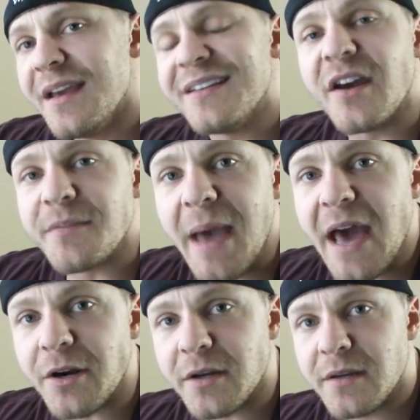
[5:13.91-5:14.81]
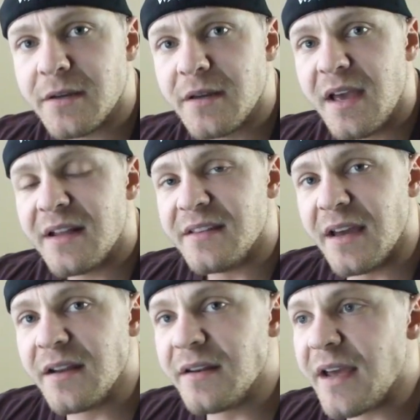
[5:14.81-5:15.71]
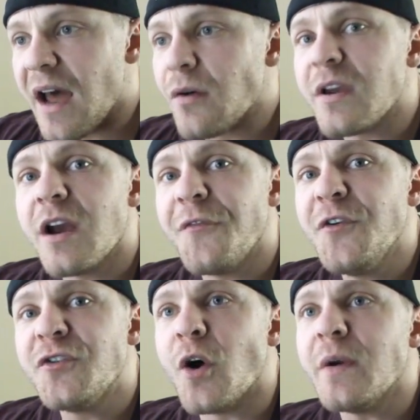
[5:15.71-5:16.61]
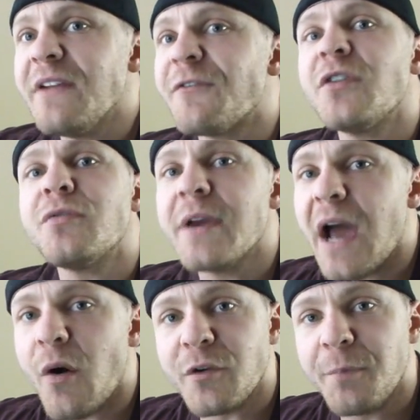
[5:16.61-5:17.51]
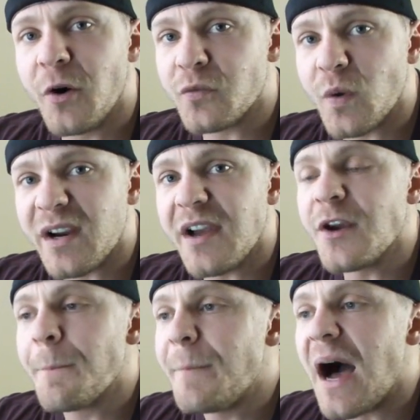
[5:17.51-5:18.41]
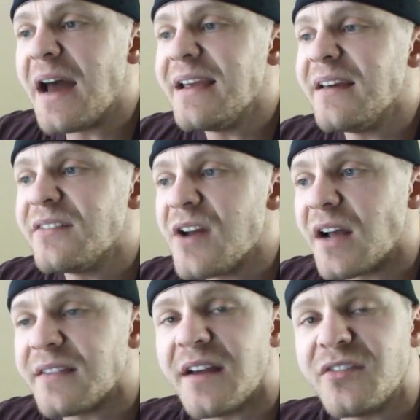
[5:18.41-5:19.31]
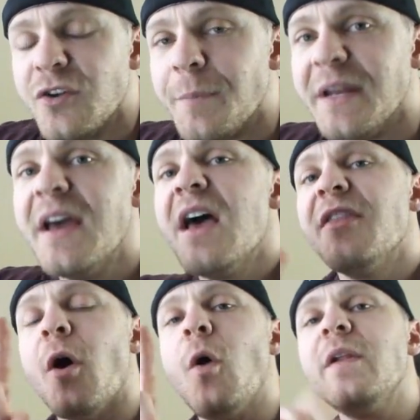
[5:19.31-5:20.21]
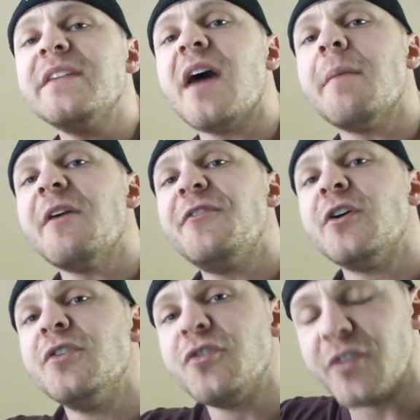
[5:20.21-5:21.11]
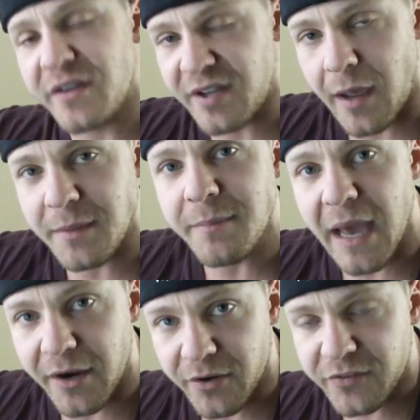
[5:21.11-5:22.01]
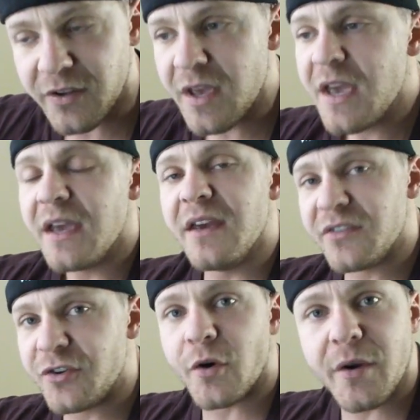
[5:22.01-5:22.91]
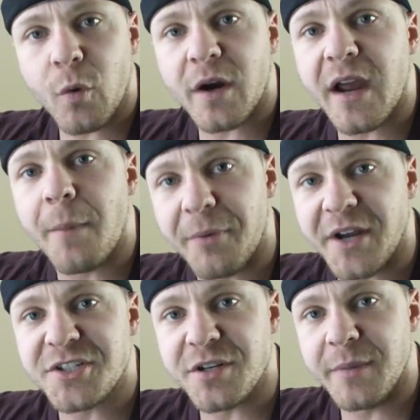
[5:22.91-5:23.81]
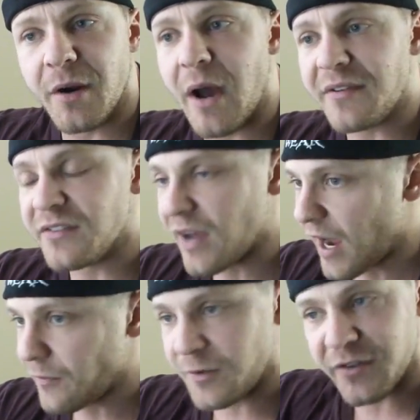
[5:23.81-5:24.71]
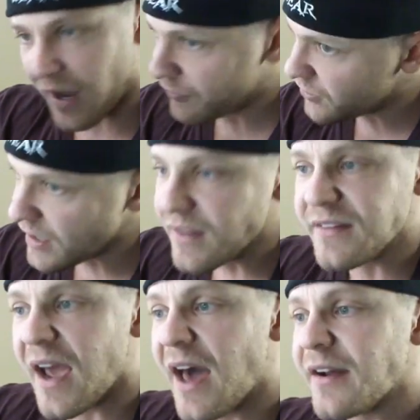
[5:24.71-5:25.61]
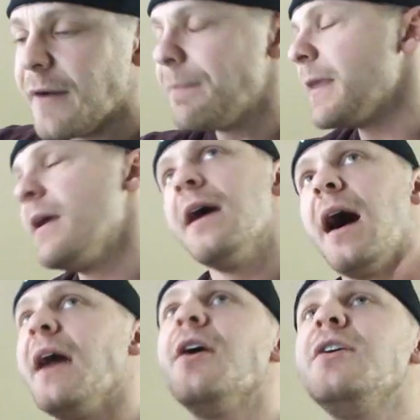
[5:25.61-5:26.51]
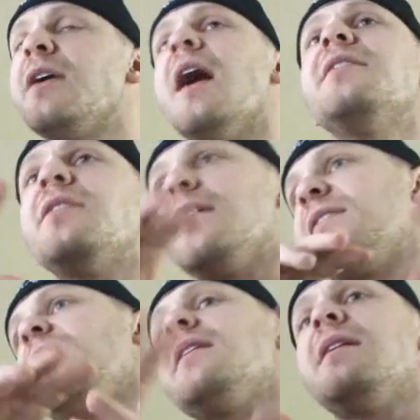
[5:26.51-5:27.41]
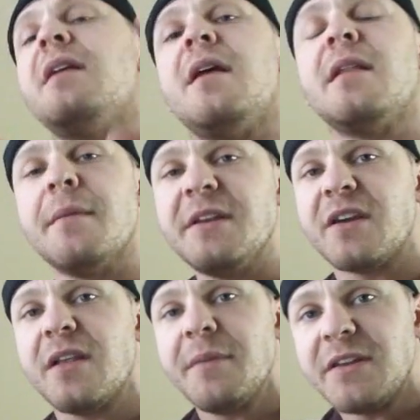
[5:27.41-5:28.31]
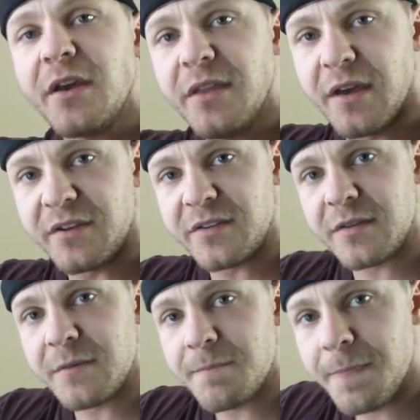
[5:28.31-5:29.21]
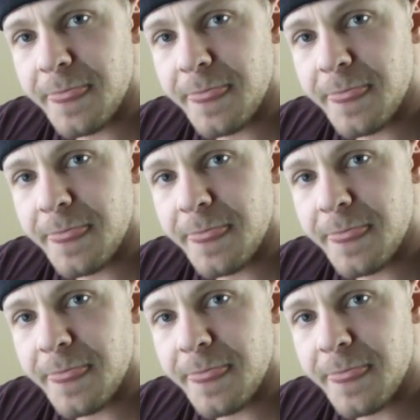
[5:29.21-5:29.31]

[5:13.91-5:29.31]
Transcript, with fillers: It doesn't matter. At the end of the day, I don't care if you don't eat for three hours post workout. Your body is not that stupid. The only time I feel nutrient timing matters is during workout branched amino acids. I because I've seen the data. I know you guys are gonna say, and let me let me tell you this.